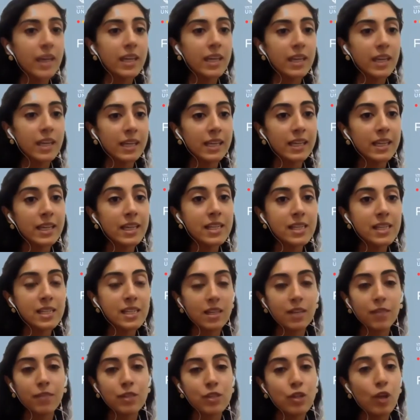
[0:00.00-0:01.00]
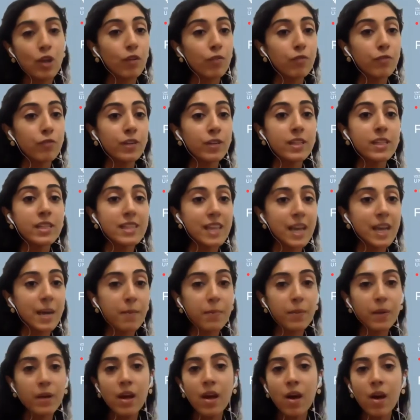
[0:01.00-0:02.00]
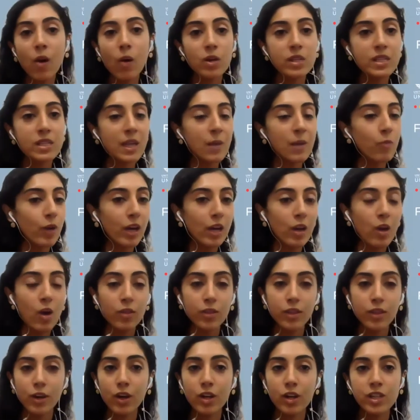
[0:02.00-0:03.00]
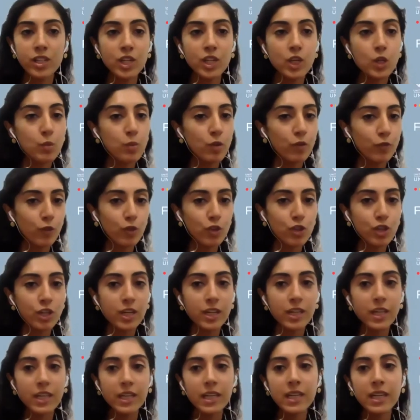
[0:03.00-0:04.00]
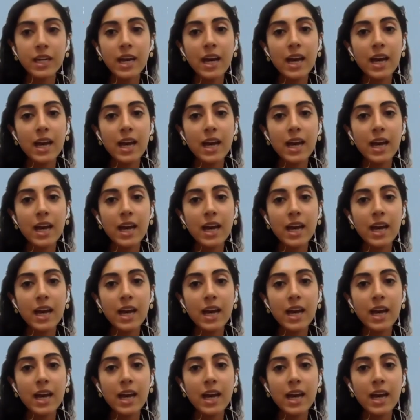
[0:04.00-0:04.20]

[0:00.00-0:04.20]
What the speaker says: at least if it's not a first step or somewhere along the continuum of your journey.